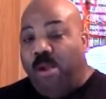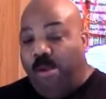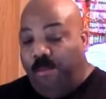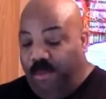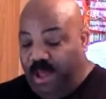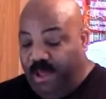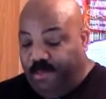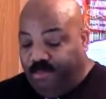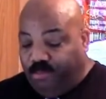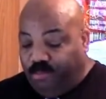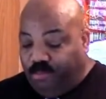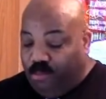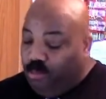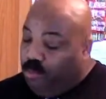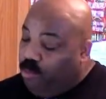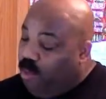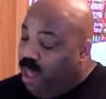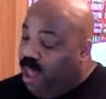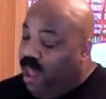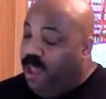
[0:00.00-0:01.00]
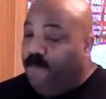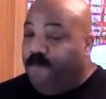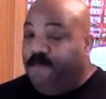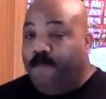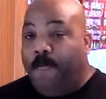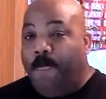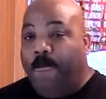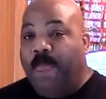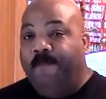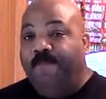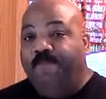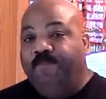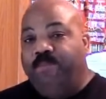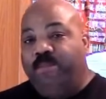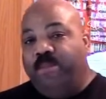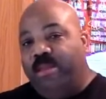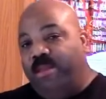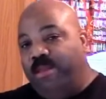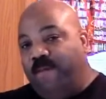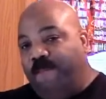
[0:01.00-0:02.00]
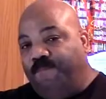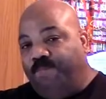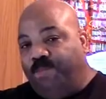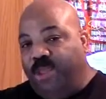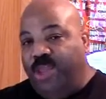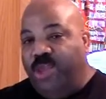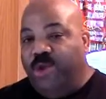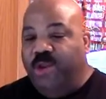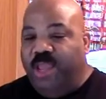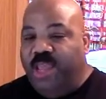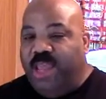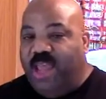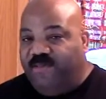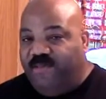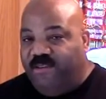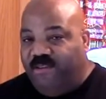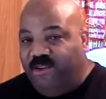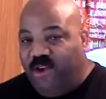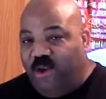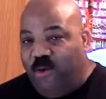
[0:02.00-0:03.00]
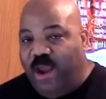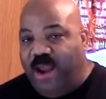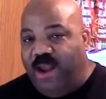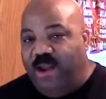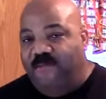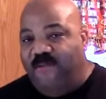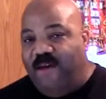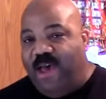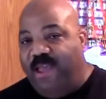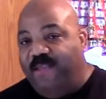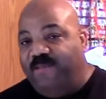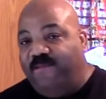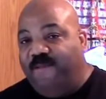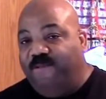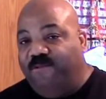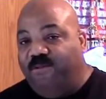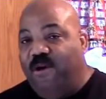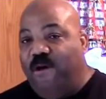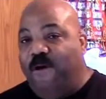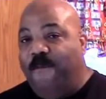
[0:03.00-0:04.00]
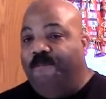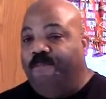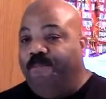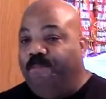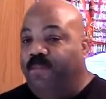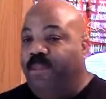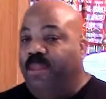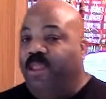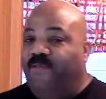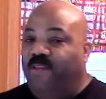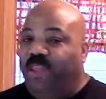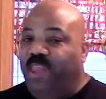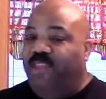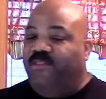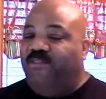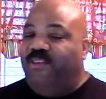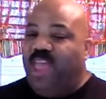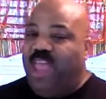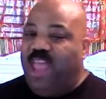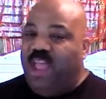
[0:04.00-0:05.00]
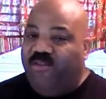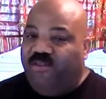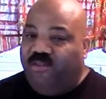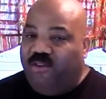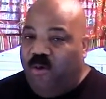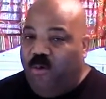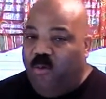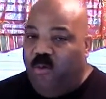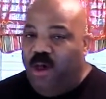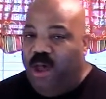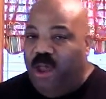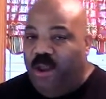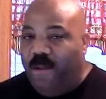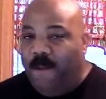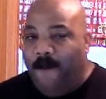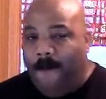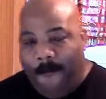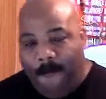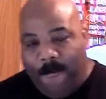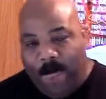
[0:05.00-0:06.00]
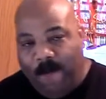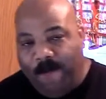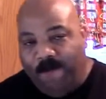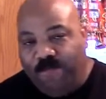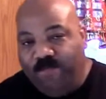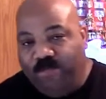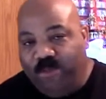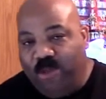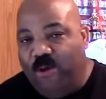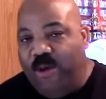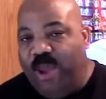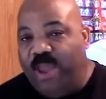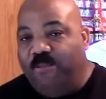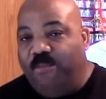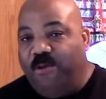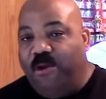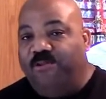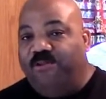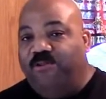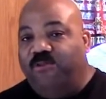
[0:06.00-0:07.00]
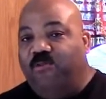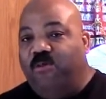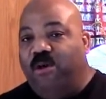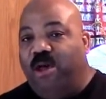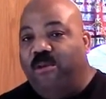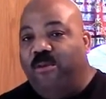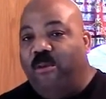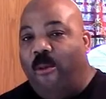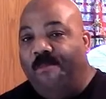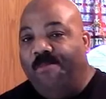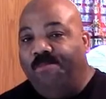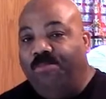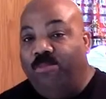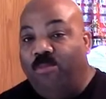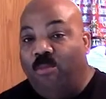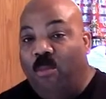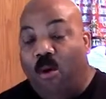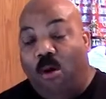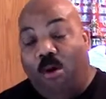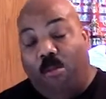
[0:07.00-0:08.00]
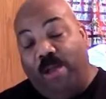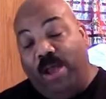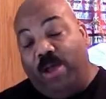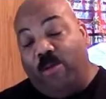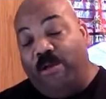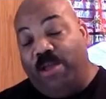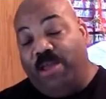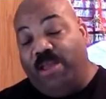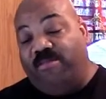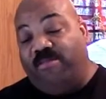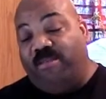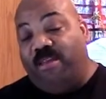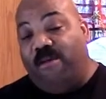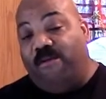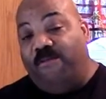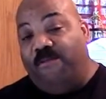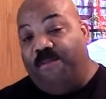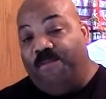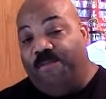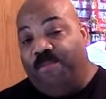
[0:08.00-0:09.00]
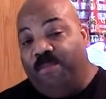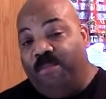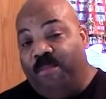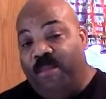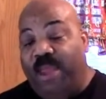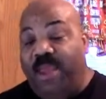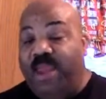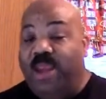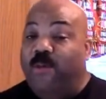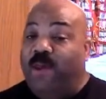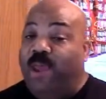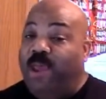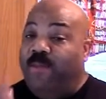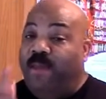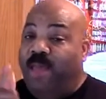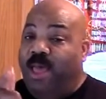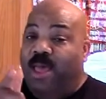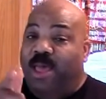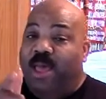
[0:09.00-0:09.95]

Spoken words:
But hey, the UDS is a great device. So if you can get your hands on one, go ahead and purchase one or make one yourself. Anyway,